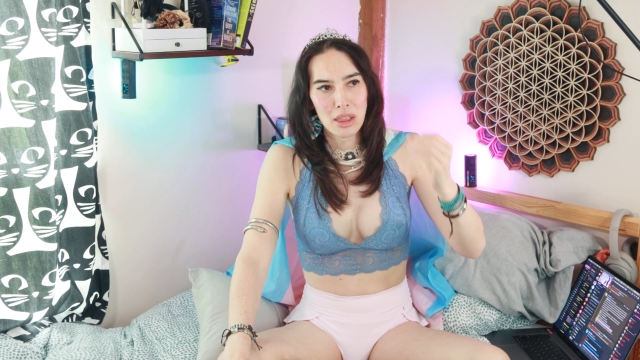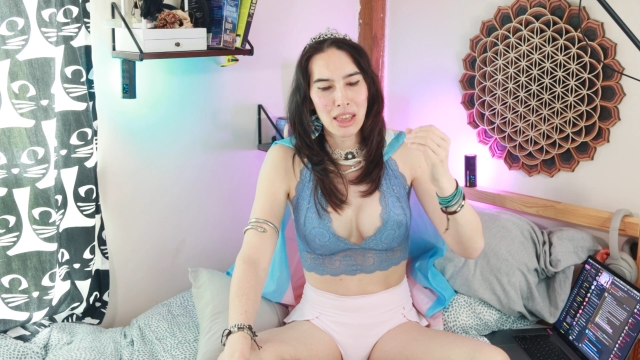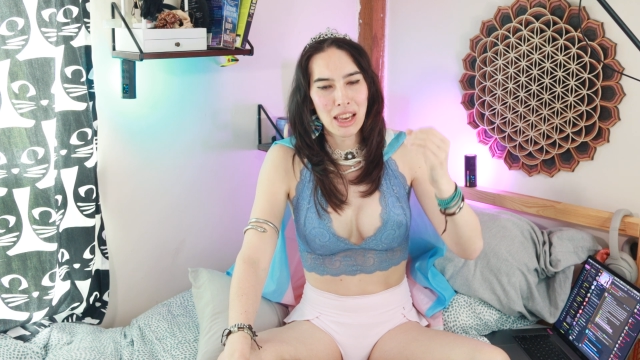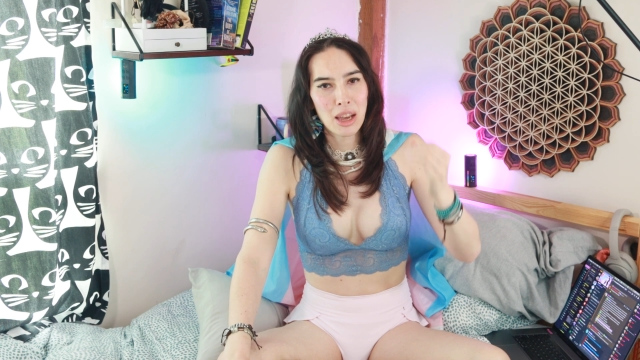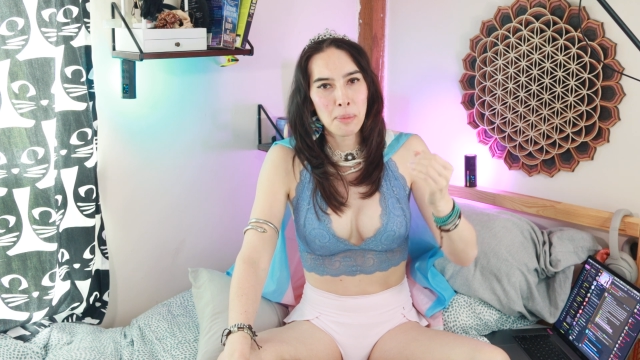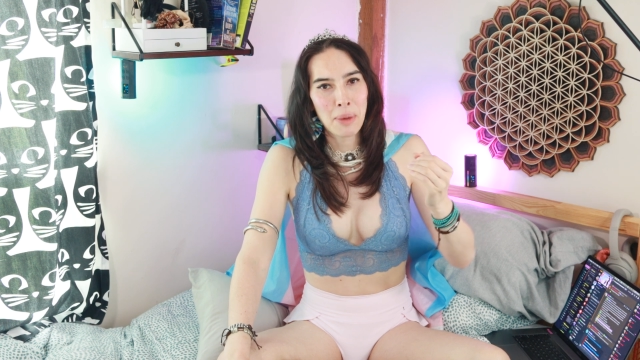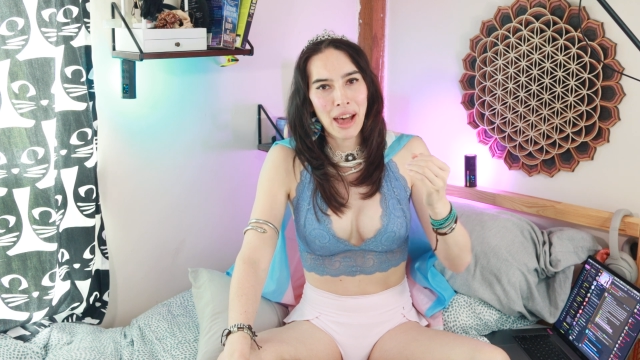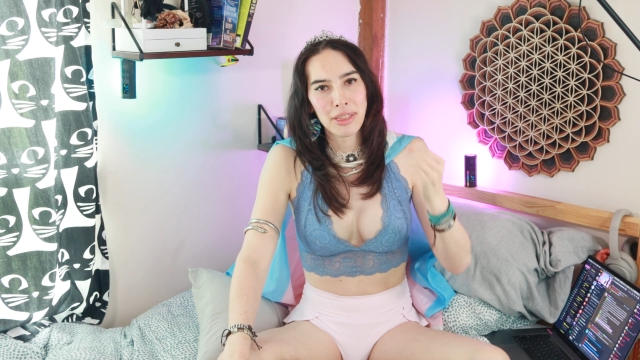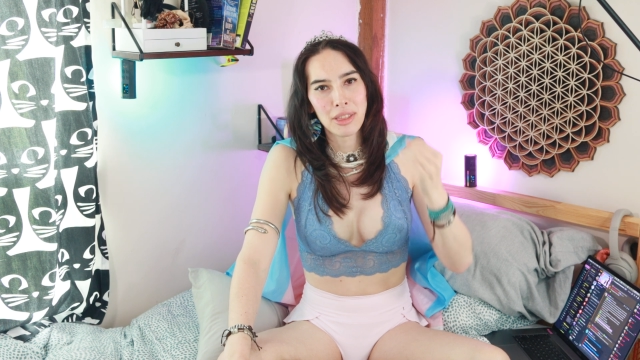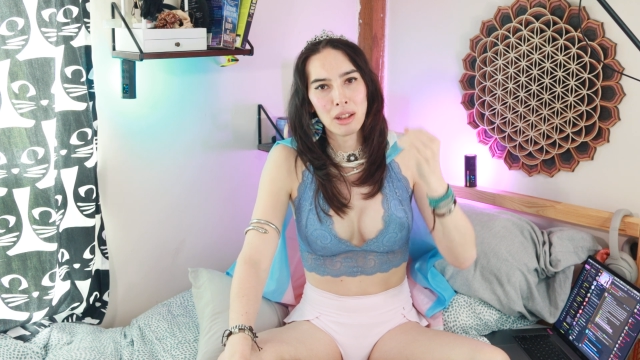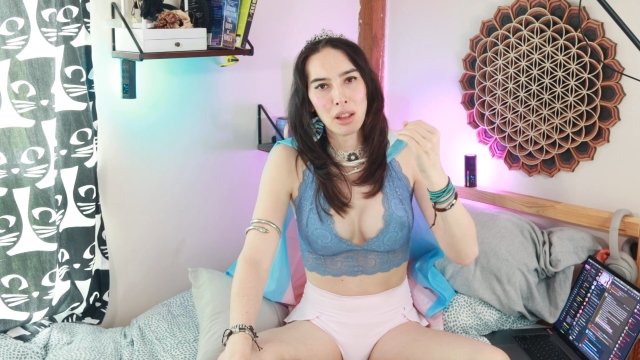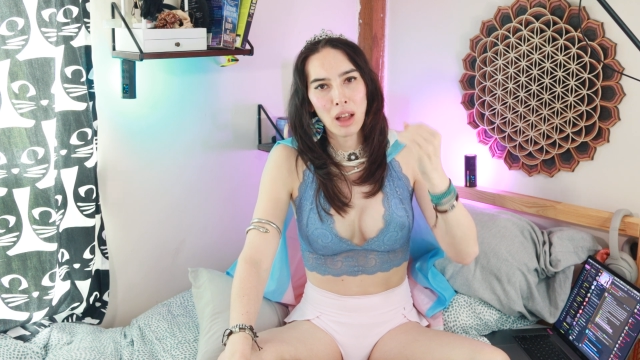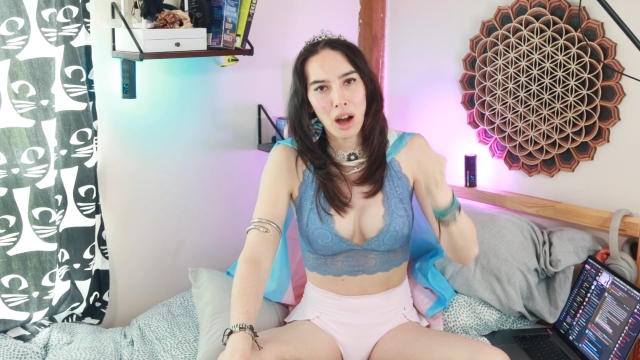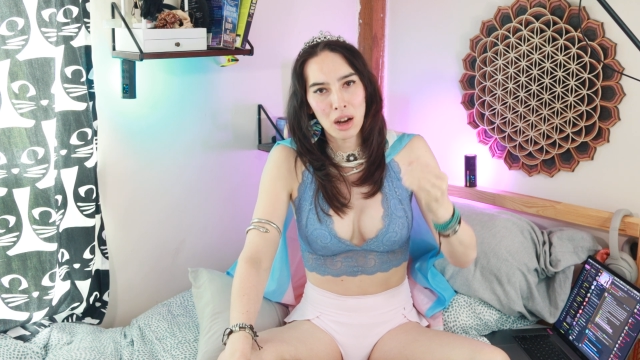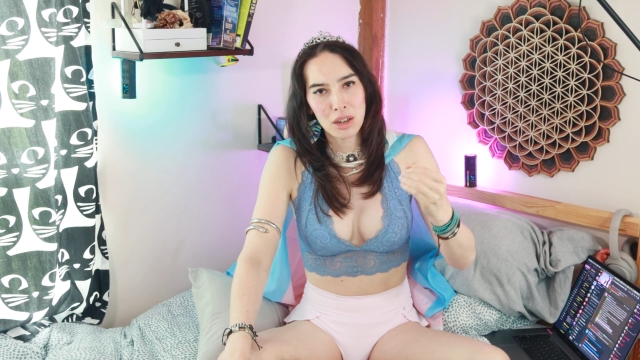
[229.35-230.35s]
Think about the
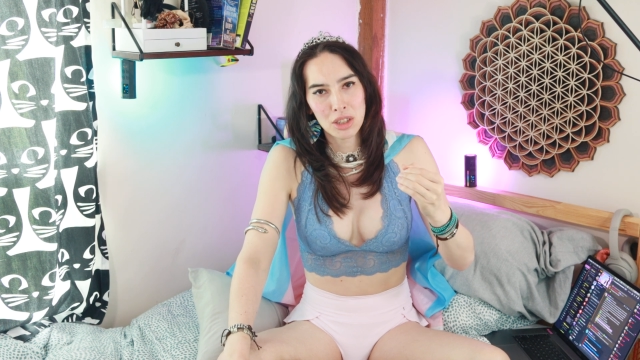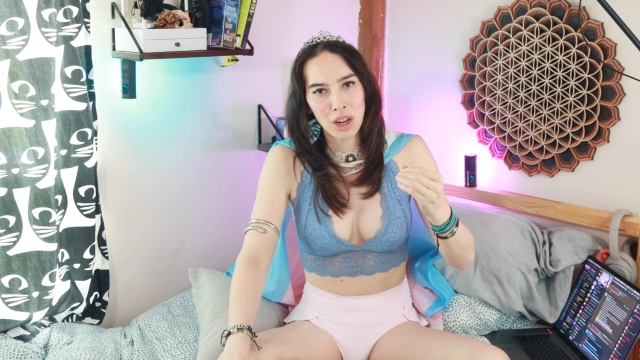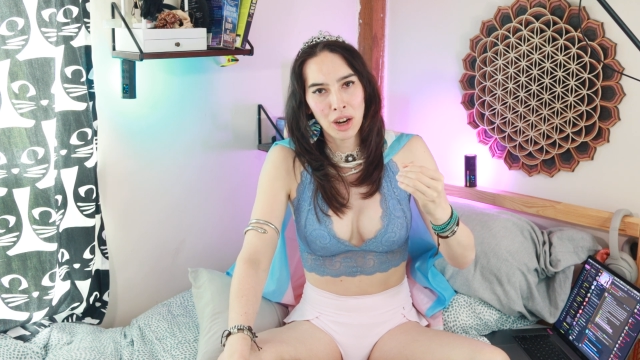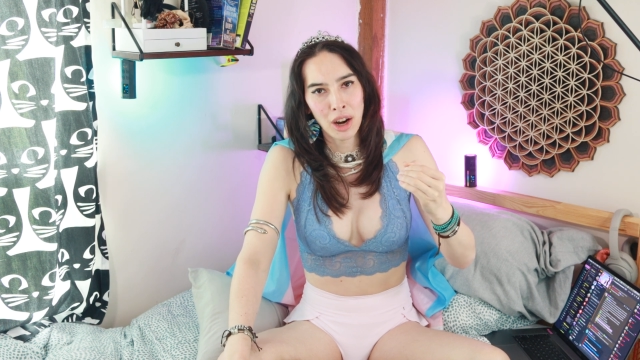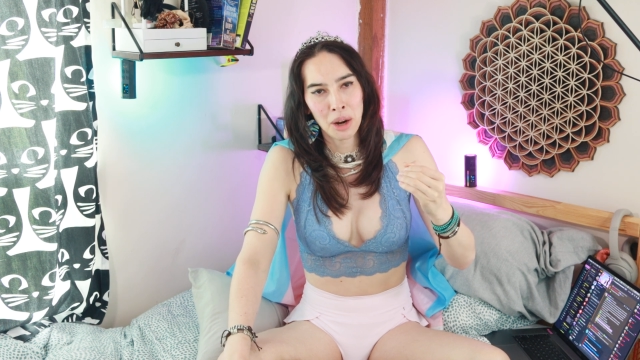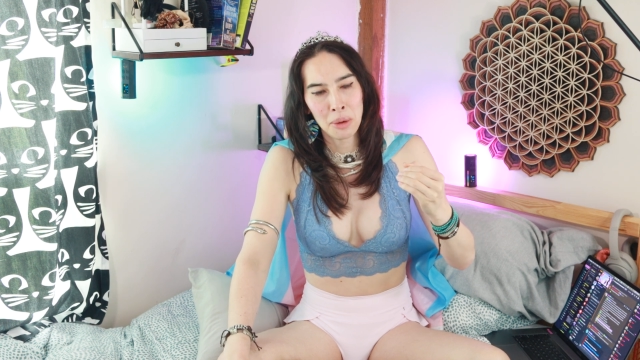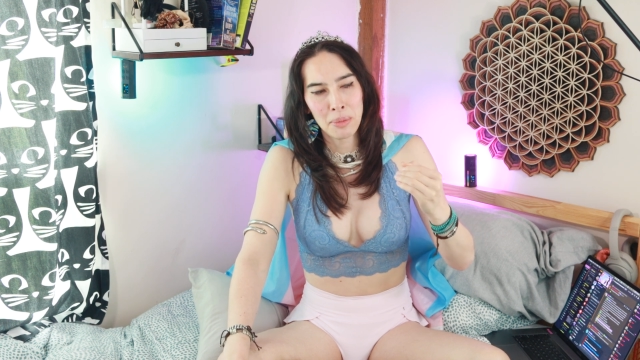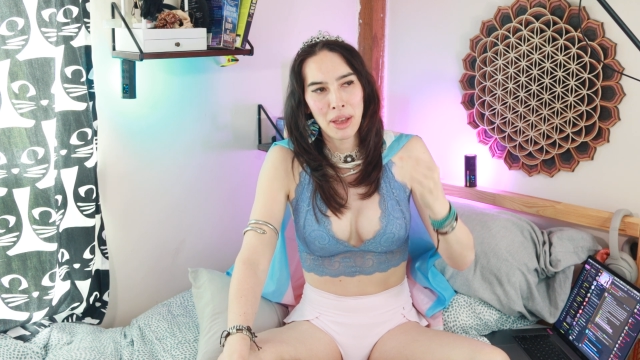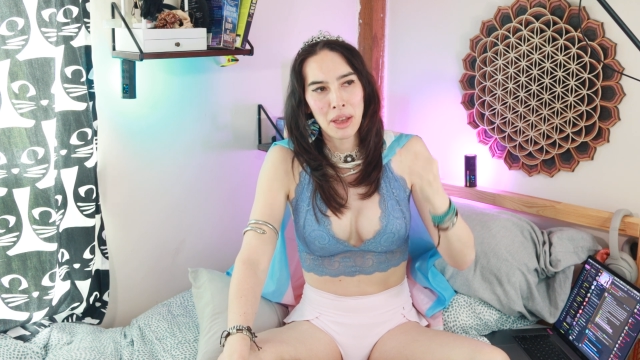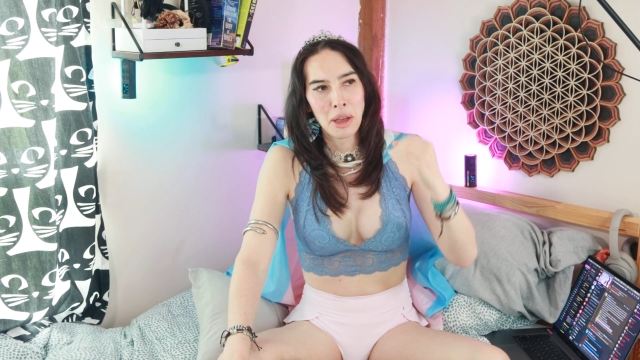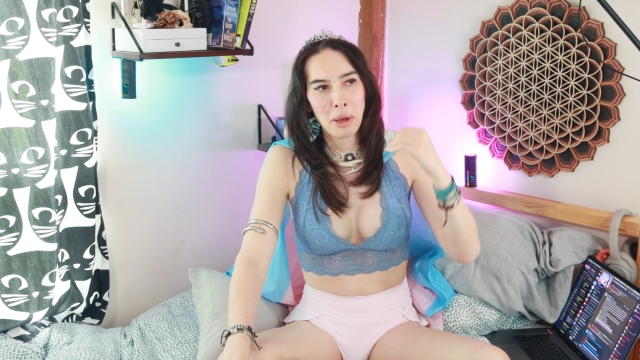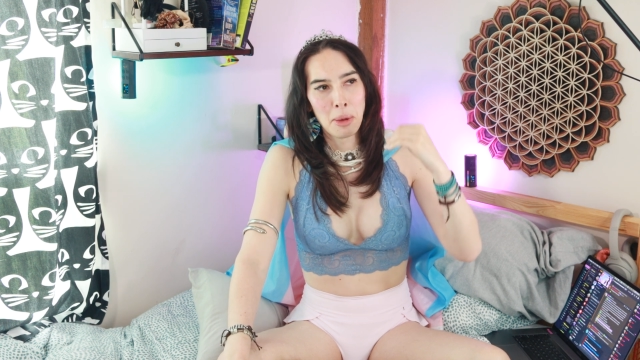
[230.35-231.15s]
long term.